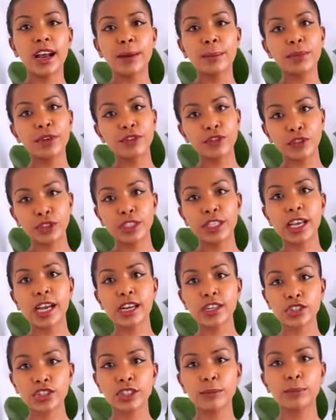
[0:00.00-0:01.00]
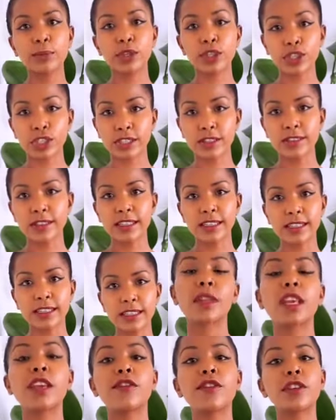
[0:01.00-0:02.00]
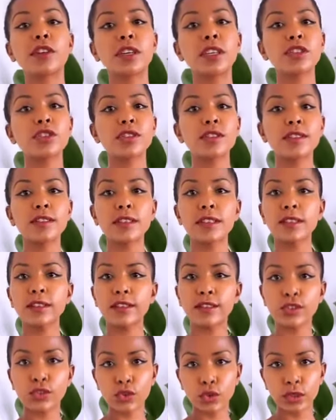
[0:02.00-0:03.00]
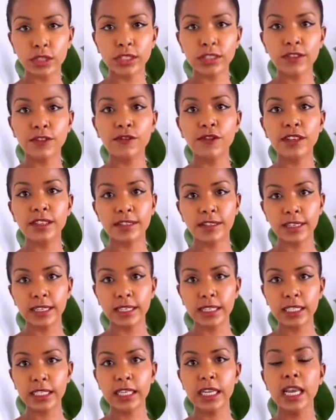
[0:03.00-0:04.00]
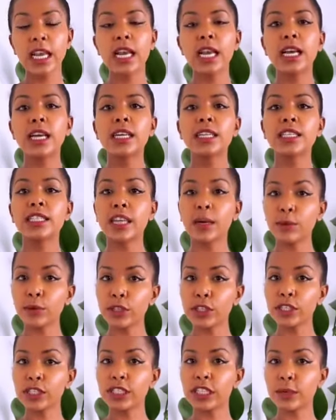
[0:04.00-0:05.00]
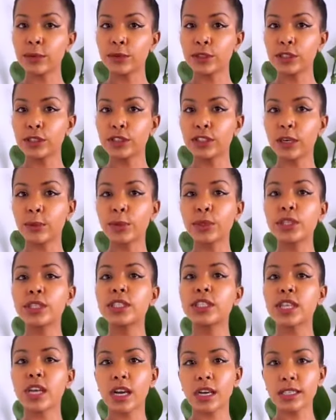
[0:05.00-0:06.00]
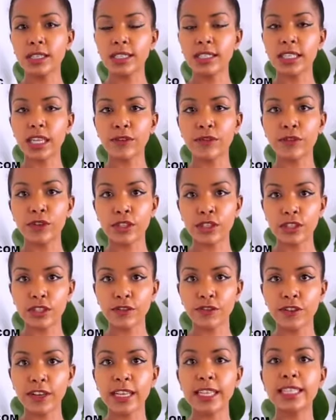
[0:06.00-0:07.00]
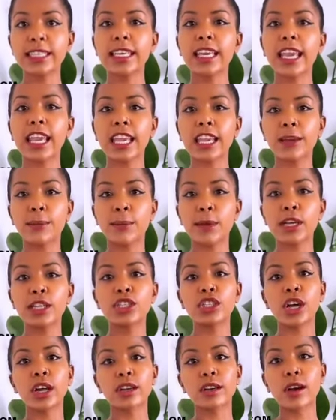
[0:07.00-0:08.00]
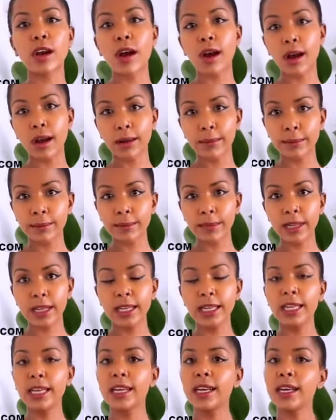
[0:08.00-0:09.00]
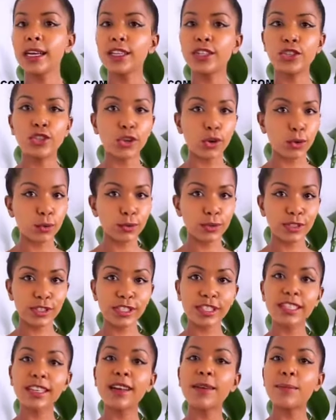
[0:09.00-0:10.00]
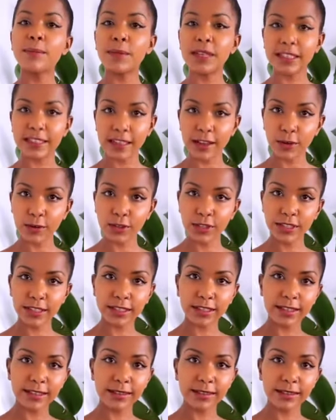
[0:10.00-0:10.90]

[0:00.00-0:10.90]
before you actually purchase it. If you're interested in this course, visit www.diversifiedgame.com. Don't miss out.